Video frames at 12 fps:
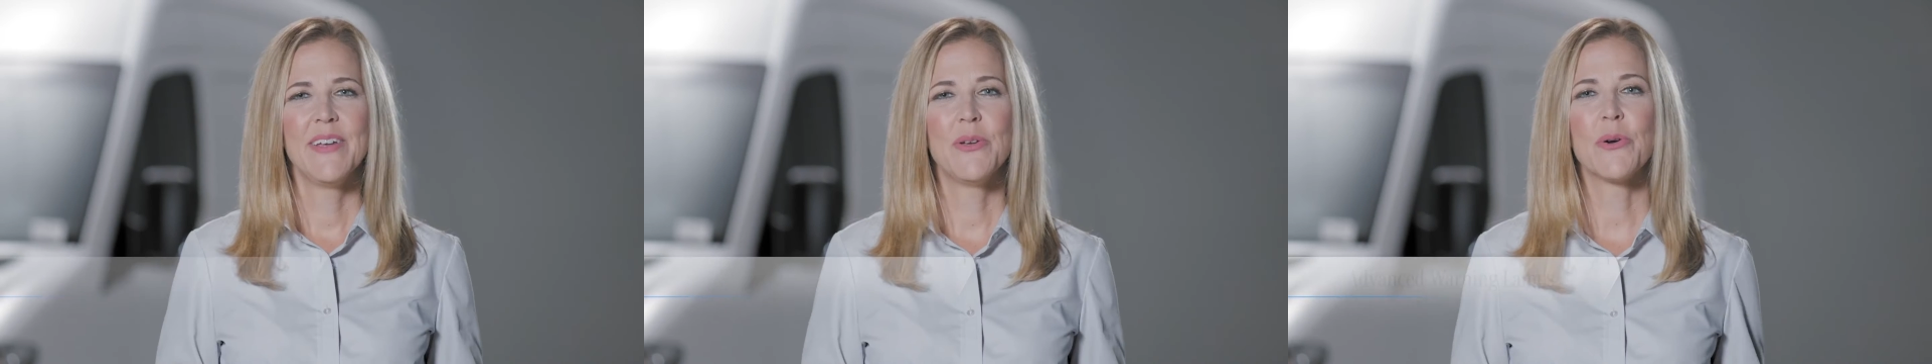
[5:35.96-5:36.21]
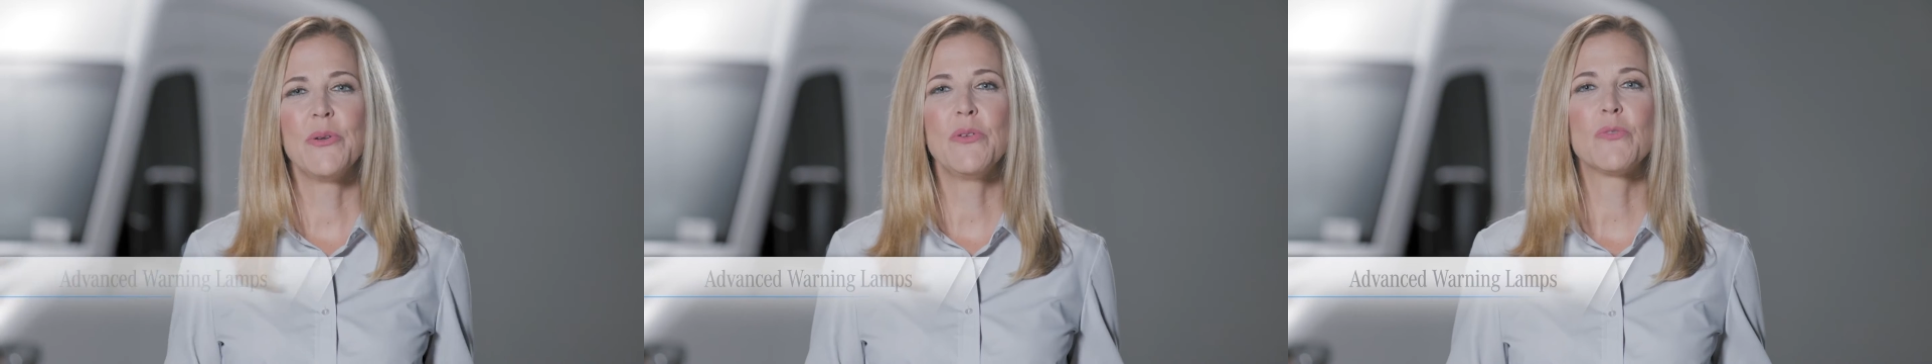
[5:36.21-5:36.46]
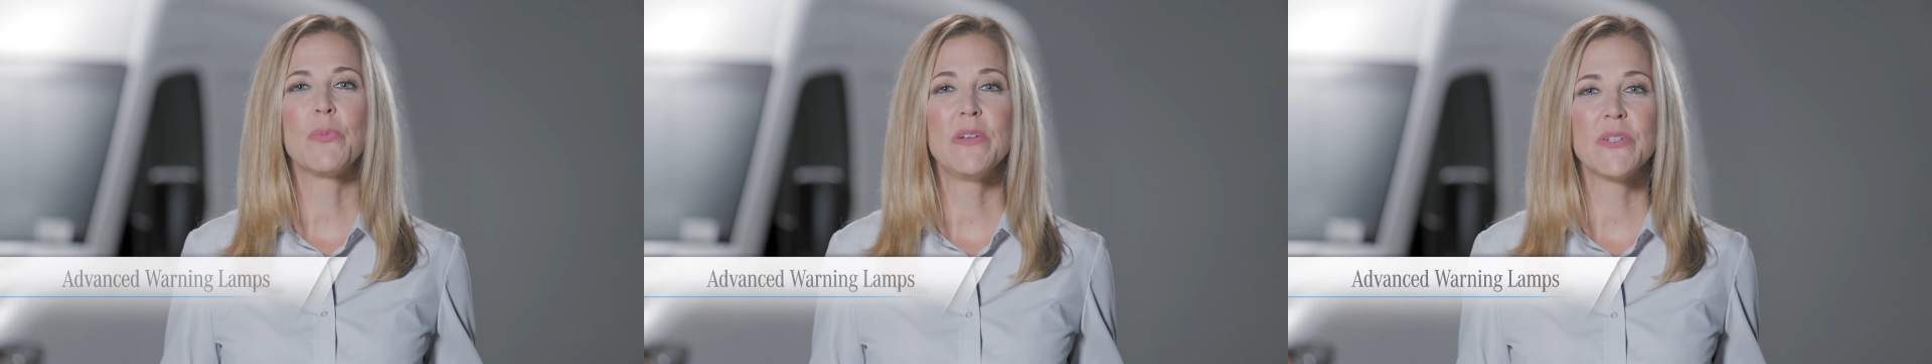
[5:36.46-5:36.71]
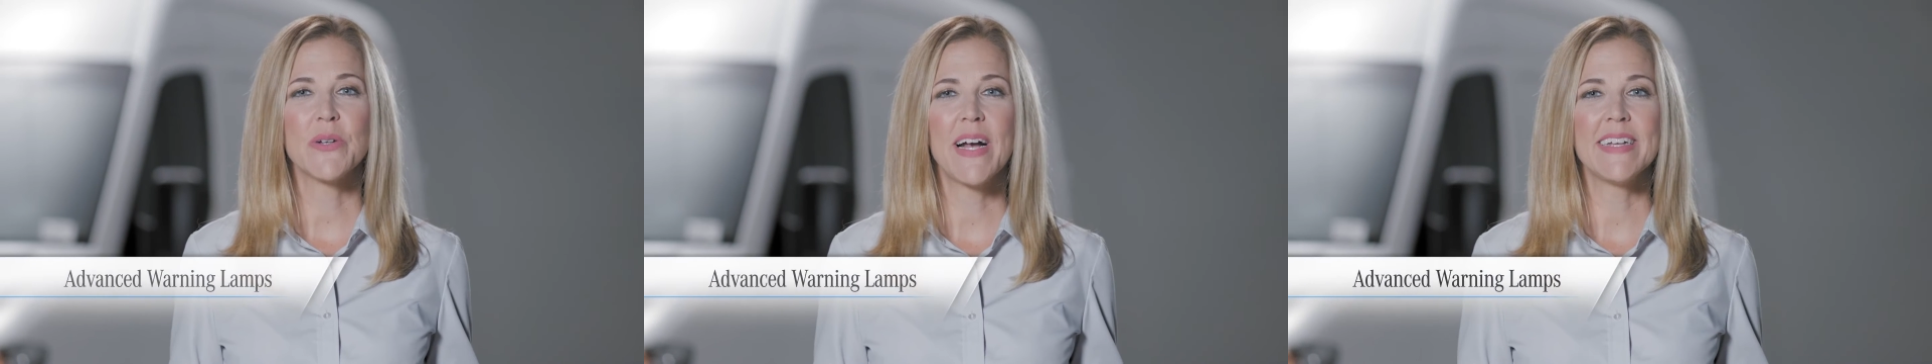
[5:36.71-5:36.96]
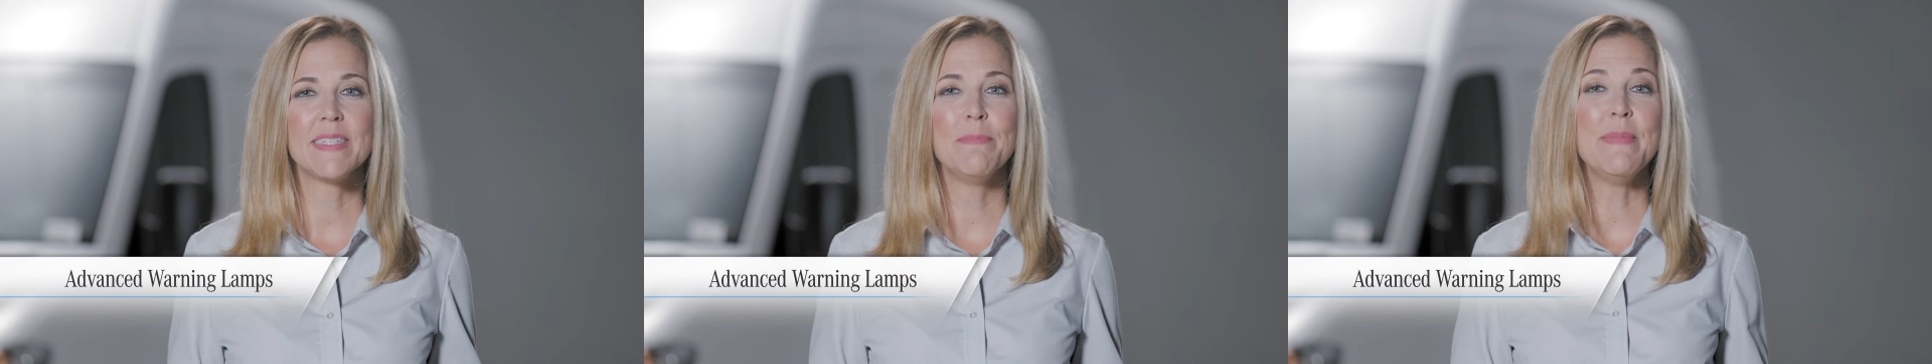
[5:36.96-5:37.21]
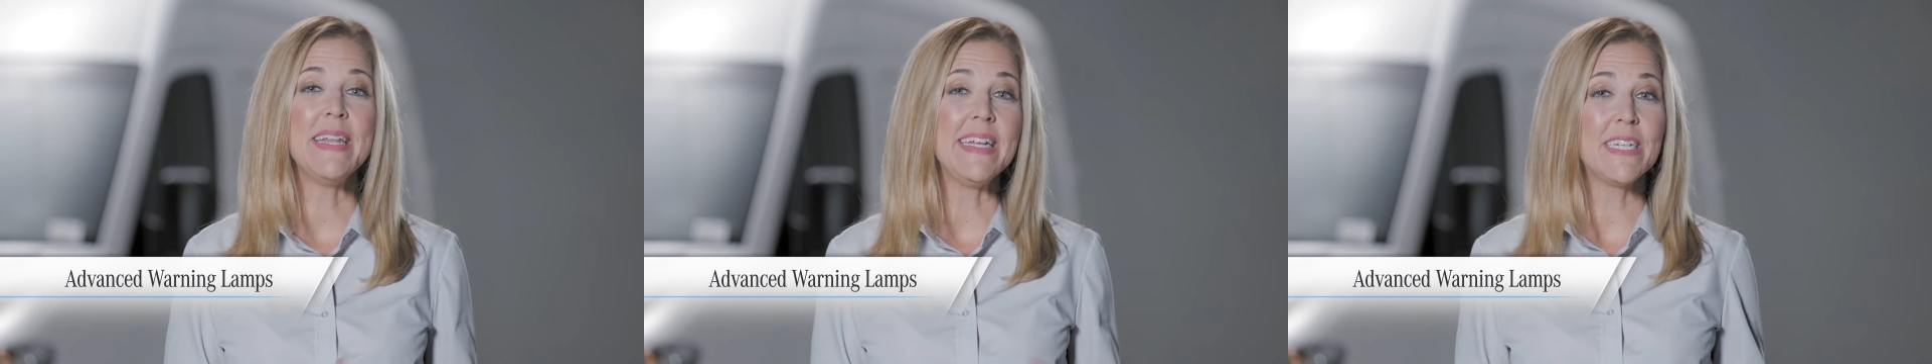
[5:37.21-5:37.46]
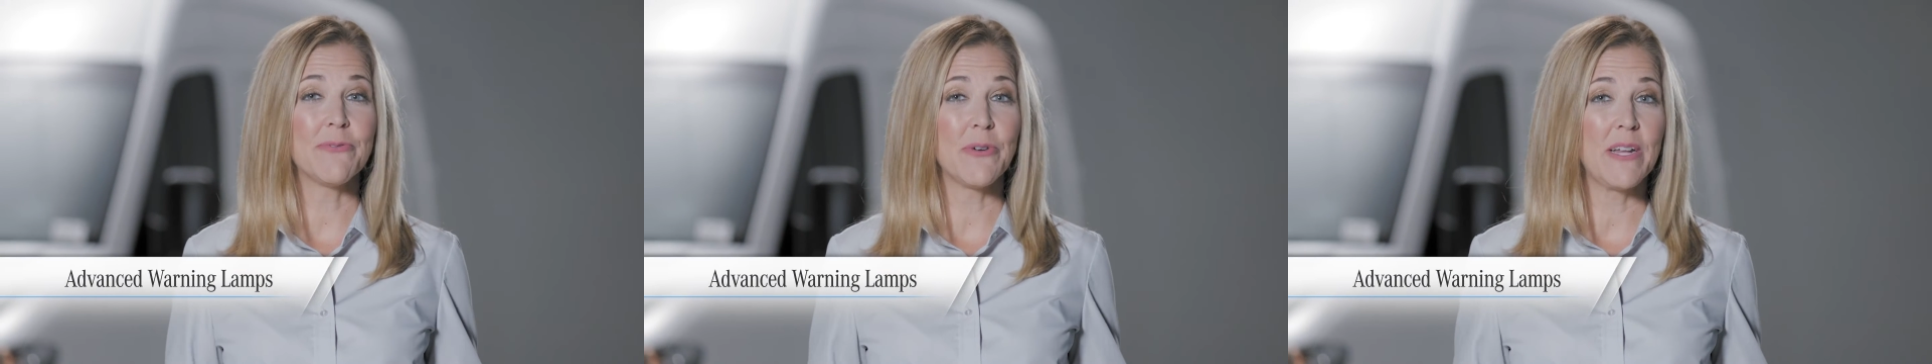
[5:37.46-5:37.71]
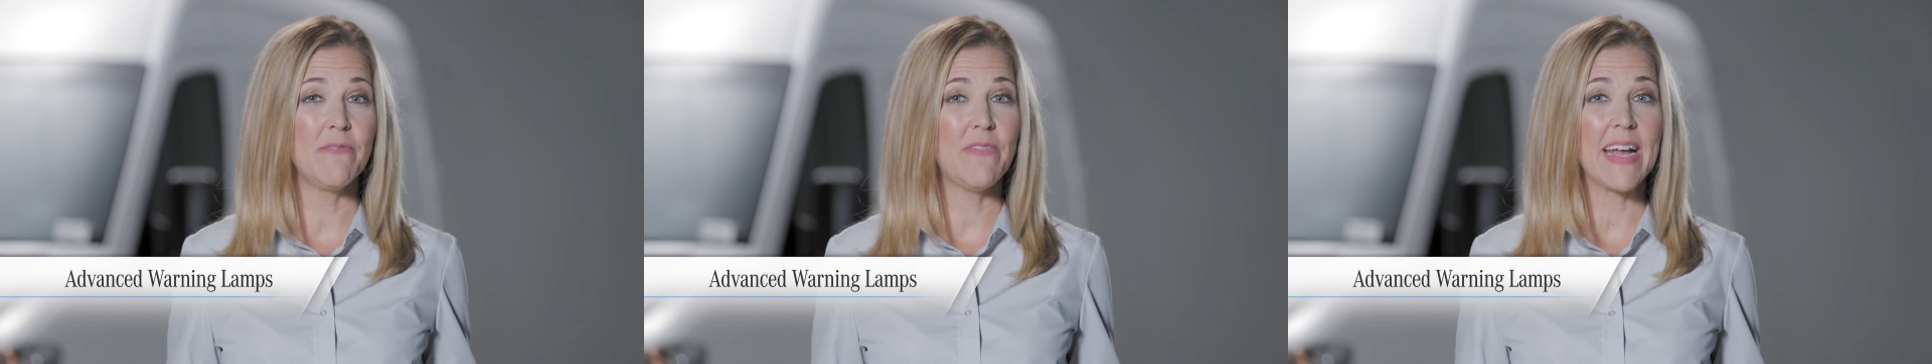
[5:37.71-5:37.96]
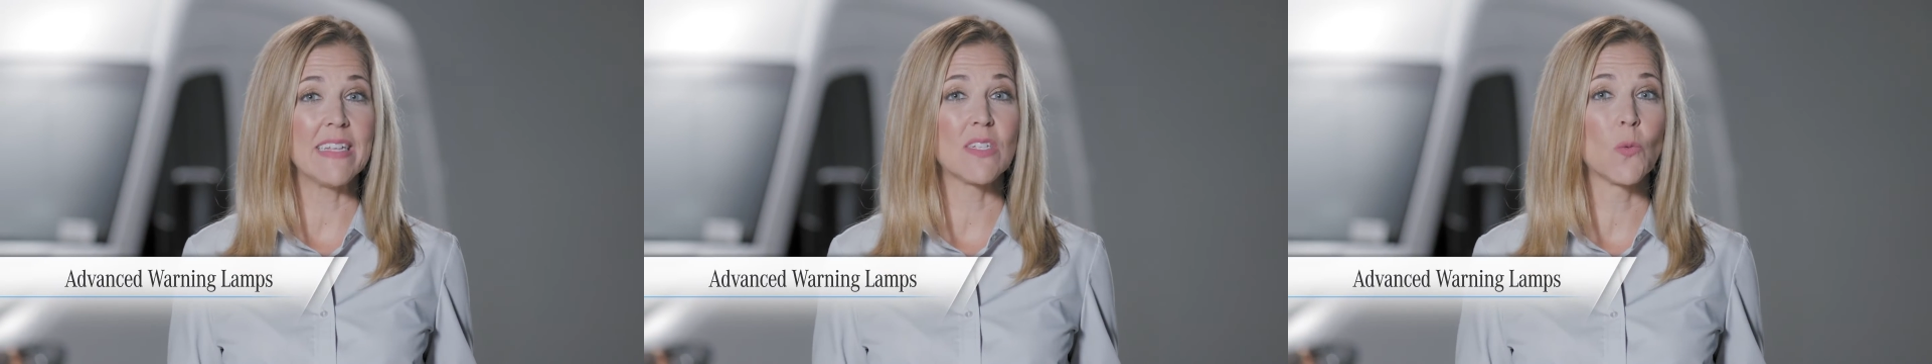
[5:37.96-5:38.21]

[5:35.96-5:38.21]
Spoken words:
Your new Sprinter has many different advanced